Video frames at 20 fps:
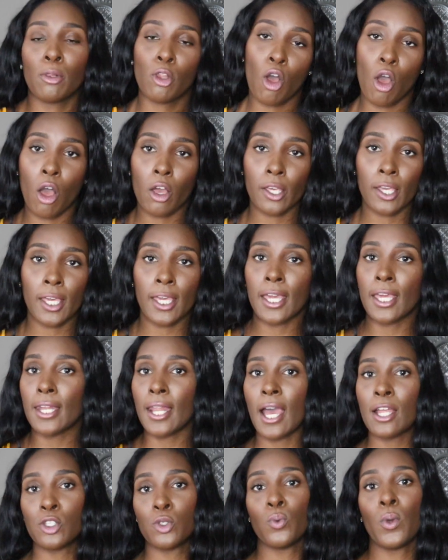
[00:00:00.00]
blogging and
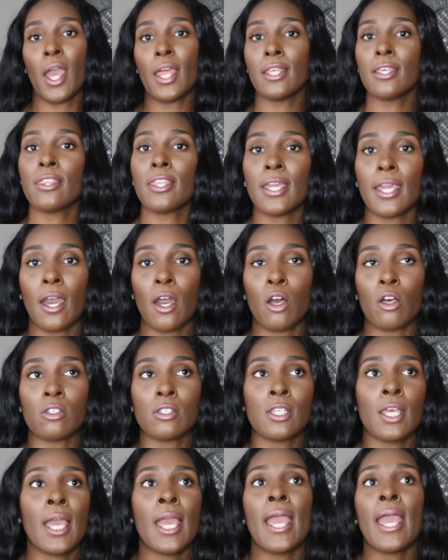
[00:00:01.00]
not do anything
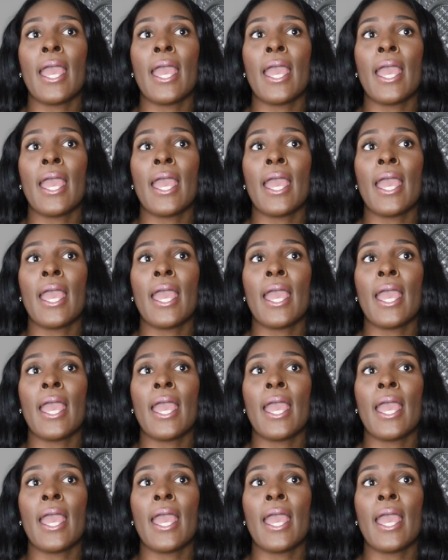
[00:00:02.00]
else.